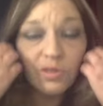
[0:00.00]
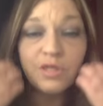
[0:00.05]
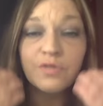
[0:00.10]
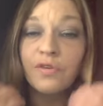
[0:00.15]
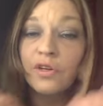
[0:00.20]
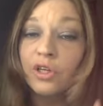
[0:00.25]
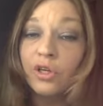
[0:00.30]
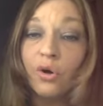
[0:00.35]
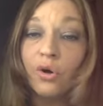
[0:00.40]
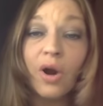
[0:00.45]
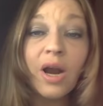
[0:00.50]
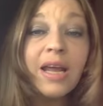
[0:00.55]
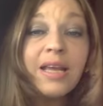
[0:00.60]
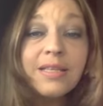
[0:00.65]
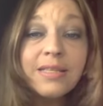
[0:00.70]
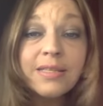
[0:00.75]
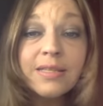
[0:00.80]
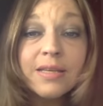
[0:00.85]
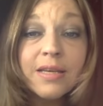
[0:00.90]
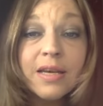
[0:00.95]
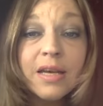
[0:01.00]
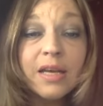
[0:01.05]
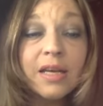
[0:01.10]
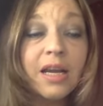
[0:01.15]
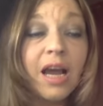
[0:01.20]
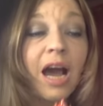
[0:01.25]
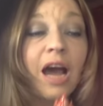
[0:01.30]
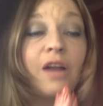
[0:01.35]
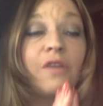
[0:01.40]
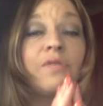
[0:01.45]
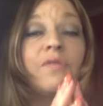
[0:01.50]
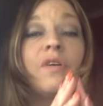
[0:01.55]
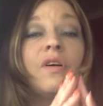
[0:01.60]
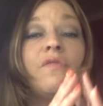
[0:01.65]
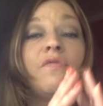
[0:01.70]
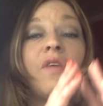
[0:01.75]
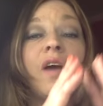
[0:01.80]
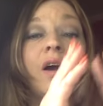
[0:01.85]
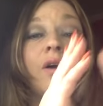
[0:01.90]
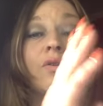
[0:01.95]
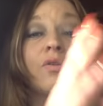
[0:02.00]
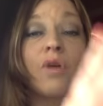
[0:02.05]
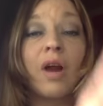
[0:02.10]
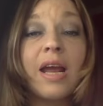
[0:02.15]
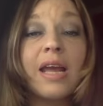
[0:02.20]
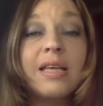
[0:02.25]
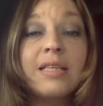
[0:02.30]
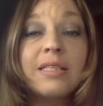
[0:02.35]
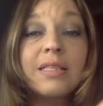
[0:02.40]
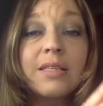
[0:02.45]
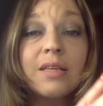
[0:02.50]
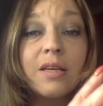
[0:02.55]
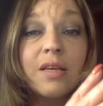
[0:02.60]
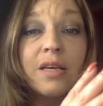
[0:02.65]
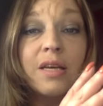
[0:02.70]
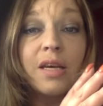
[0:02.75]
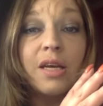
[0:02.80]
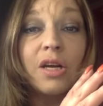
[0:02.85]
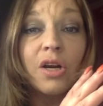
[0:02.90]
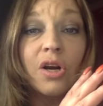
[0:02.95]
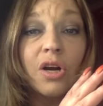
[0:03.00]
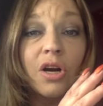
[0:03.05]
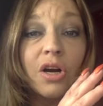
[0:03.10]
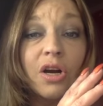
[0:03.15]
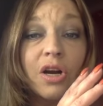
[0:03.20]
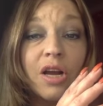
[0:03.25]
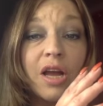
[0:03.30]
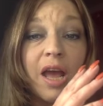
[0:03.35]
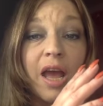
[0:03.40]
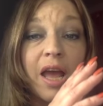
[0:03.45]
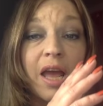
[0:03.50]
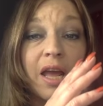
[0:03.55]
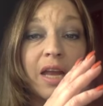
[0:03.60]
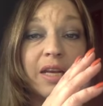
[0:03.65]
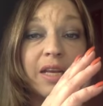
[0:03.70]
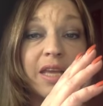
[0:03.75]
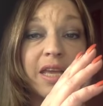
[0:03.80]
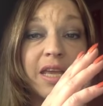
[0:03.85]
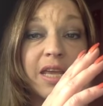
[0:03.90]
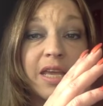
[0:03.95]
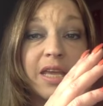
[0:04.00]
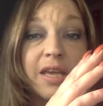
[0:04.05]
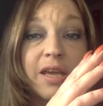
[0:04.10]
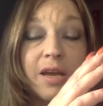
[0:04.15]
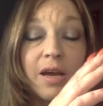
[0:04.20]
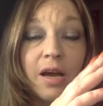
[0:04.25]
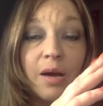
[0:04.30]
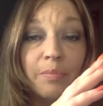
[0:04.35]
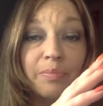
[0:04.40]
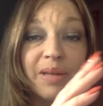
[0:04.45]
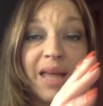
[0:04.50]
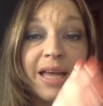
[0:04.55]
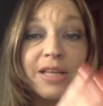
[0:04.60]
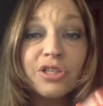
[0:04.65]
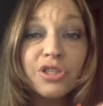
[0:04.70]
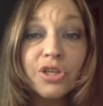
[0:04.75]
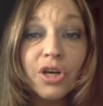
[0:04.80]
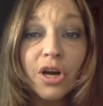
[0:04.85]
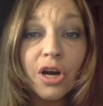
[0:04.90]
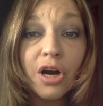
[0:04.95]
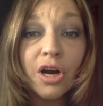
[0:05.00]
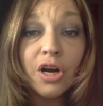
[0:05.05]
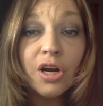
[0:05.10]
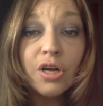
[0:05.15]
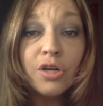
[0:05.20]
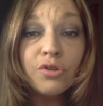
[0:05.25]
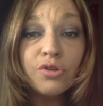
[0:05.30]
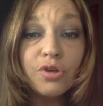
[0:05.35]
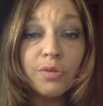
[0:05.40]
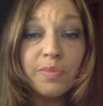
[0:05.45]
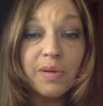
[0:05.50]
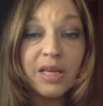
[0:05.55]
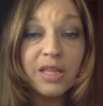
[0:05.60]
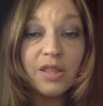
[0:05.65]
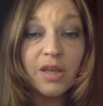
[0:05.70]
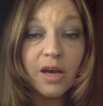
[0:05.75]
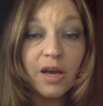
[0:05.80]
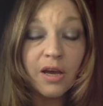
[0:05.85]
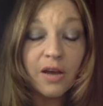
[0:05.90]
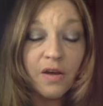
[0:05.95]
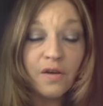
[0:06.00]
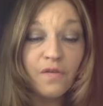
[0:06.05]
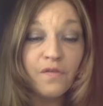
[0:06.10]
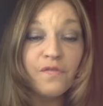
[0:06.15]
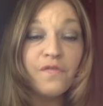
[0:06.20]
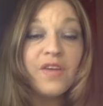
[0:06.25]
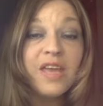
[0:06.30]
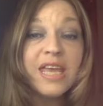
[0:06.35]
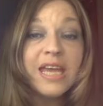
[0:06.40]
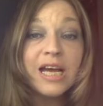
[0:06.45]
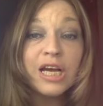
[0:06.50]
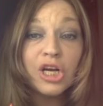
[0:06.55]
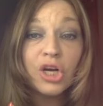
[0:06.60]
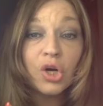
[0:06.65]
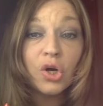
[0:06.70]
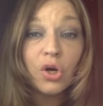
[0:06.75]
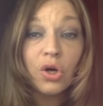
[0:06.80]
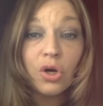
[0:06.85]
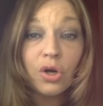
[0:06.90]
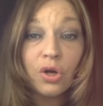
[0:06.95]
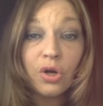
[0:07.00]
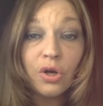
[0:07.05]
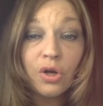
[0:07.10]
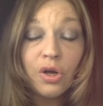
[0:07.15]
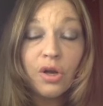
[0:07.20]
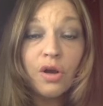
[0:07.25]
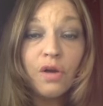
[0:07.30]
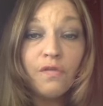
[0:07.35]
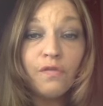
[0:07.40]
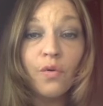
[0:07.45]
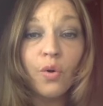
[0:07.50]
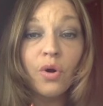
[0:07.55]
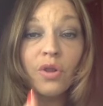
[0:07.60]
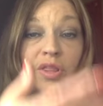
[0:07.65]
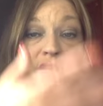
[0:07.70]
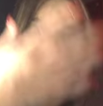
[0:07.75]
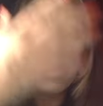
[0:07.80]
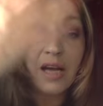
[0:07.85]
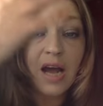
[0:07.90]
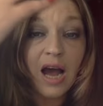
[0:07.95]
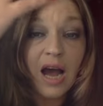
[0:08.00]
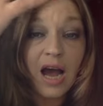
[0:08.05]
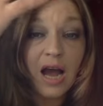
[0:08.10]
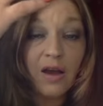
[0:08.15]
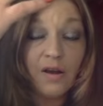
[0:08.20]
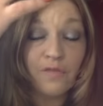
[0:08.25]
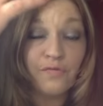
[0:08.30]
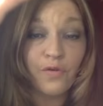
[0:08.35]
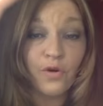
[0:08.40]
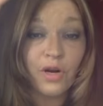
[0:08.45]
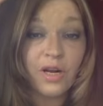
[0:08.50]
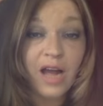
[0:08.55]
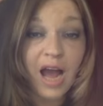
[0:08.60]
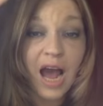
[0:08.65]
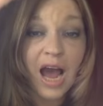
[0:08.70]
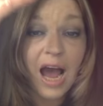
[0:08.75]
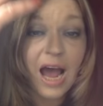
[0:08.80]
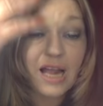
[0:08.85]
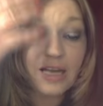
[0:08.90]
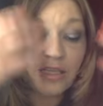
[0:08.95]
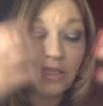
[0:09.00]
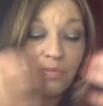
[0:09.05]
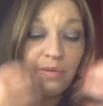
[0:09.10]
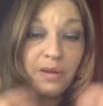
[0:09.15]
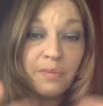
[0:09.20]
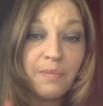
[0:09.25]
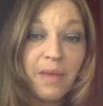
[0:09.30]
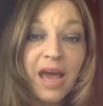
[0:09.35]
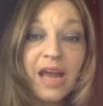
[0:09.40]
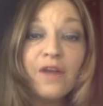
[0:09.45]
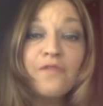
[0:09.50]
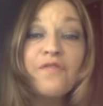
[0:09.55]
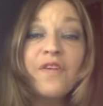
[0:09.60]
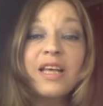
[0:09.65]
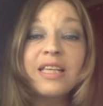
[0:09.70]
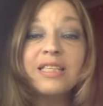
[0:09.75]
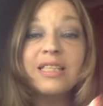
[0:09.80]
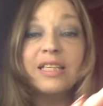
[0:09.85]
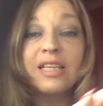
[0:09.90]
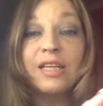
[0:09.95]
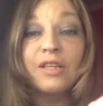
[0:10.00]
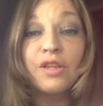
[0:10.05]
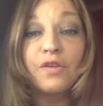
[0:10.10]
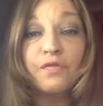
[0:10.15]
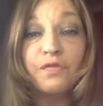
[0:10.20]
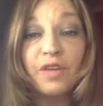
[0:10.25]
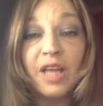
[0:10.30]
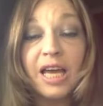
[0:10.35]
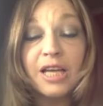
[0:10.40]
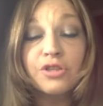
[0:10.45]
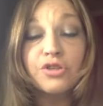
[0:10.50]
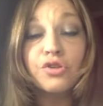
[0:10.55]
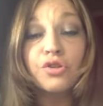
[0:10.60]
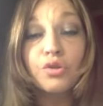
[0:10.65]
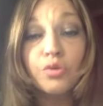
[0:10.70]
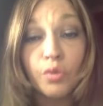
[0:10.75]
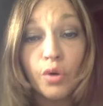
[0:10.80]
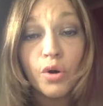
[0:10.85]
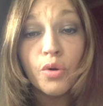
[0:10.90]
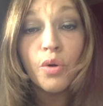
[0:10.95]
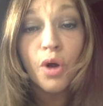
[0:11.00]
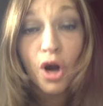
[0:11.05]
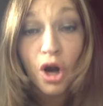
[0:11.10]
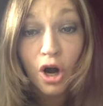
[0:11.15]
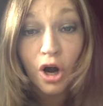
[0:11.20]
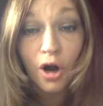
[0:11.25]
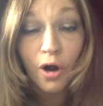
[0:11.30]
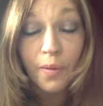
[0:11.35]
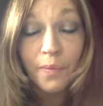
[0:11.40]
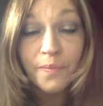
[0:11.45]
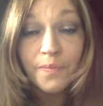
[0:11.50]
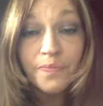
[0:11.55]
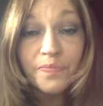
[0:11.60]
was full of grace. God found grace in her, and he blessed her to be the vehicle for the God, for God to be manifested in the flesh through her.